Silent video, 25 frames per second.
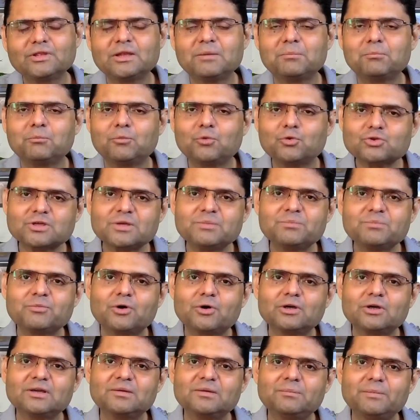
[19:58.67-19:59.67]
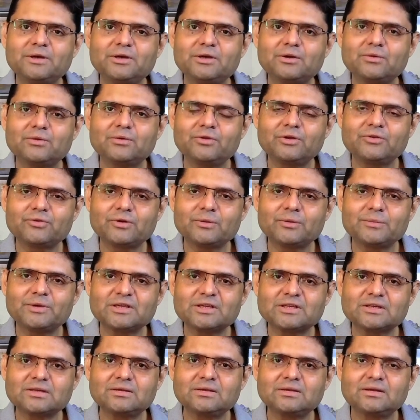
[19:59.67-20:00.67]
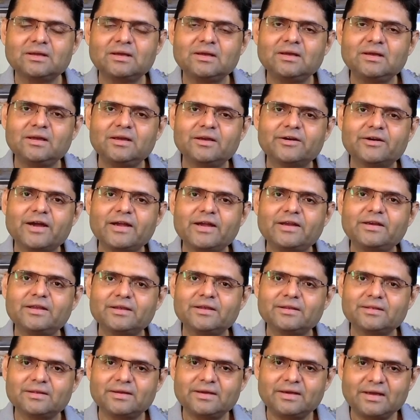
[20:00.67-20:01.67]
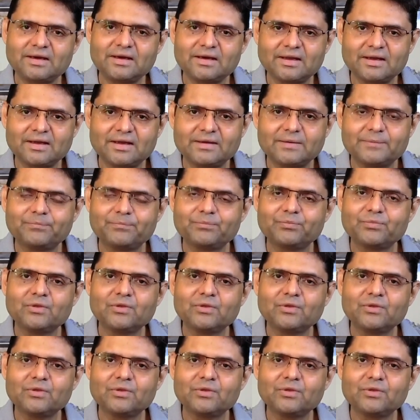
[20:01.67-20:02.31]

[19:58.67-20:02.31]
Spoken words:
the most important bit of information right in the headline.